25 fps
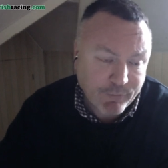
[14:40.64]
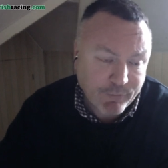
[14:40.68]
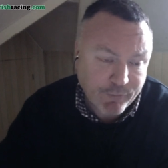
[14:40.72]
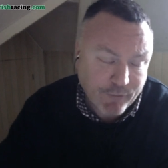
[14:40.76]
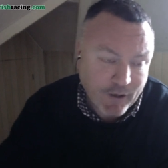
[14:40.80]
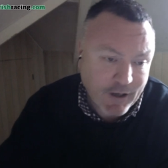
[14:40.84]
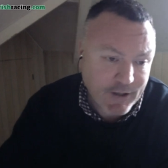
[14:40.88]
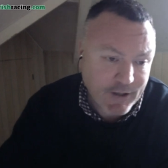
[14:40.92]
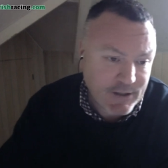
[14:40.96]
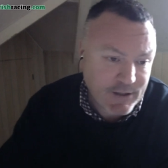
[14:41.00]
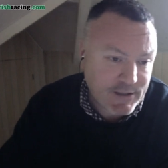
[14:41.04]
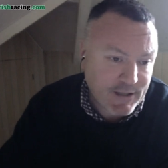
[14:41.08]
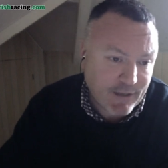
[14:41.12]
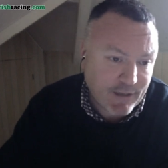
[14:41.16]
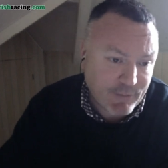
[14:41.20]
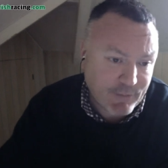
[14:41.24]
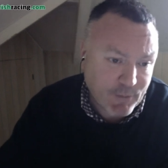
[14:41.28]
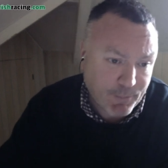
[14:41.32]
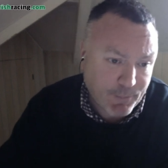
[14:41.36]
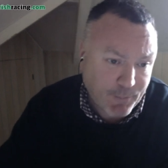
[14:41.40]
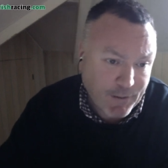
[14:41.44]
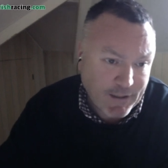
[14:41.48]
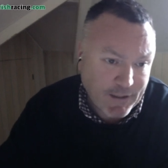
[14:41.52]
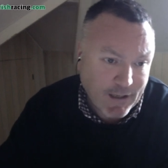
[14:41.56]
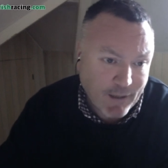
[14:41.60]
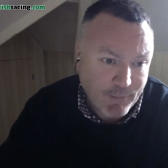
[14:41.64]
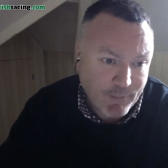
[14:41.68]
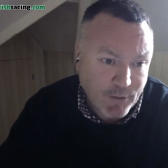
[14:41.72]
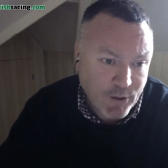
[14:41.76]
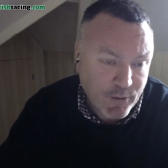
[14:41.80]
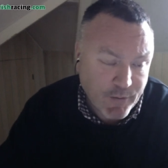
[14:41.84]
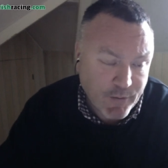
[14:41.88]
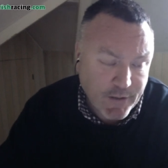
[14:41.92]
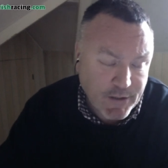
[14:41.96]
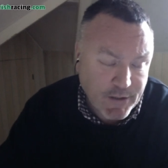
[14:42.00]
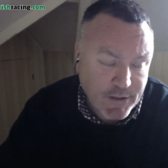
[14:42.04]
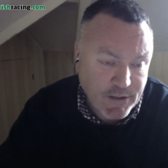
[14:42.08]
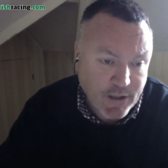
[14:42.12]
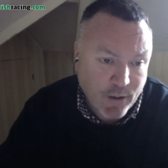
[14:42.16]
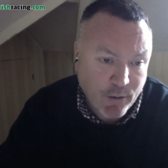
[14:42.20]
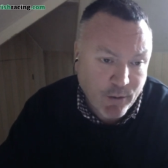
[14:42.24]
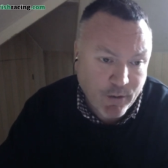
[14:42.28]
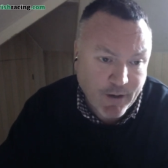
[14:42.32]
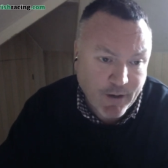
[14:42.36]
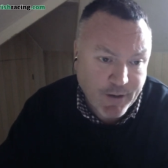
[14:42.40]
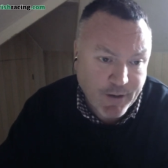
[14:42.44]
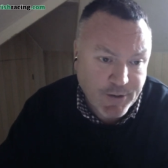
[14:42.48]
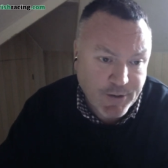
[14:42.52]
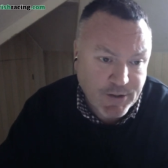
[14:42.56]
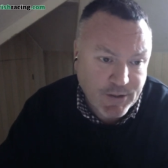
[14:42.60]
And in France, they have the PMU and there's
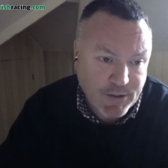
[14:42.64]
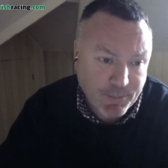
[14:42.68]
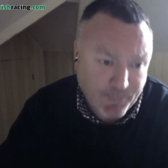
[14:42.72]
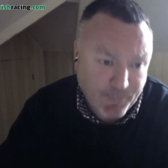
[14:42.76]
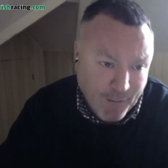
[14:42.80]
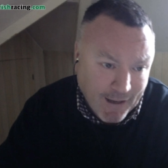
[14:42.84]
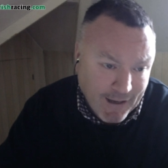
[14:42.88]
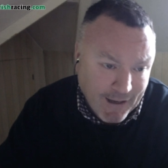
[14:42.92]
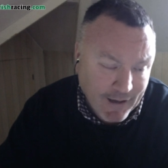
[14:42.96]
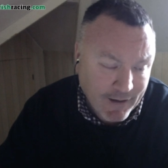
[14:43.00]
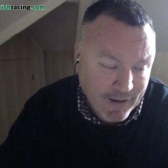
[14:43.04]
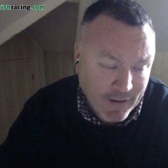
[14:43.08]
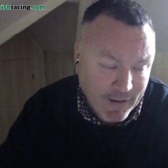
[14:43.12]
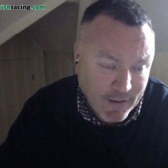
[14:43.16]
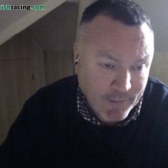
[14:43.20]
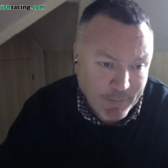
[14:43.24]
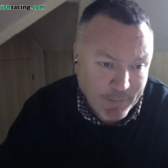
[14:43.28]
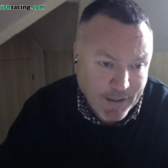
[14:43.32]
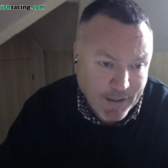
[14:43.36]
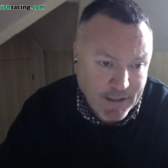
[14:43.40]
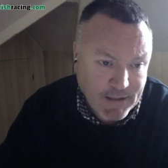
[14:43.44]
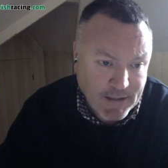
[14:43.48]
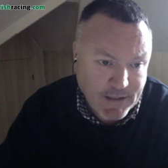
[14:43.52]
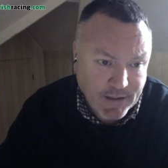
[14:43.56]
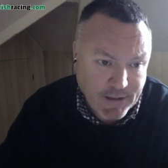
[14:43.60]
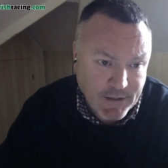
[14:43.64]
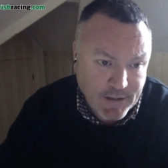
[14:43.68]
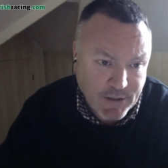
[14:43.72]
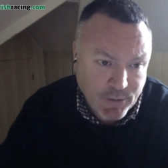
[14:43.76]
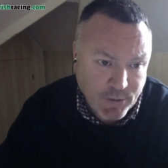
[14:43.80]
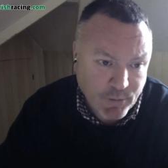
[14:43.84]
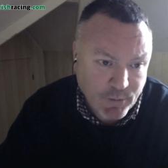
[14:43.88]
nowhere else to bet, basically.